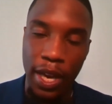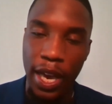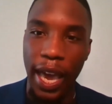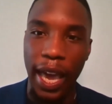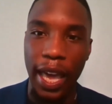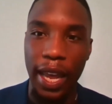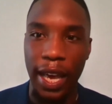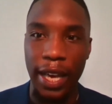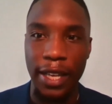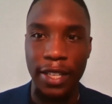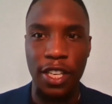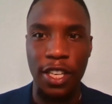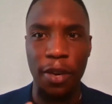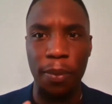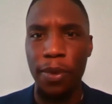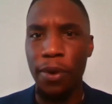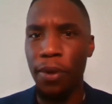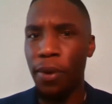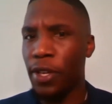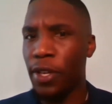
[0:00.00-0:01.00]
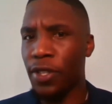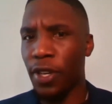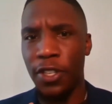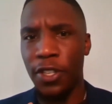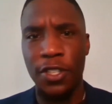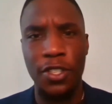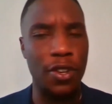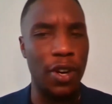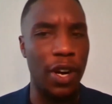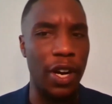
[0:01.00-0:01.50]
And as communities are
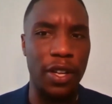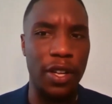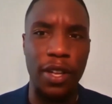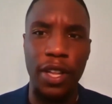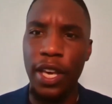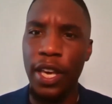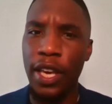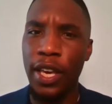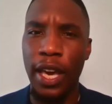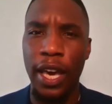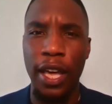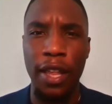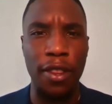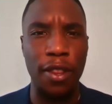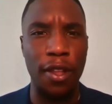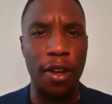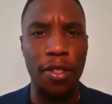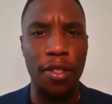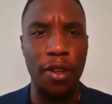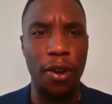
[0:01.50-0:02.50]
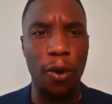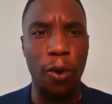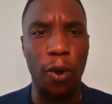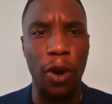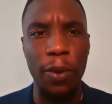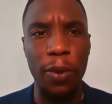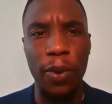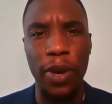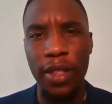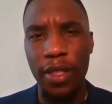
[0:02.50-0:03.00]
struggling and they're
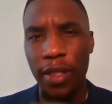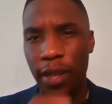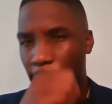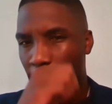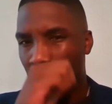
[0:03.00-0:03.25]
going with,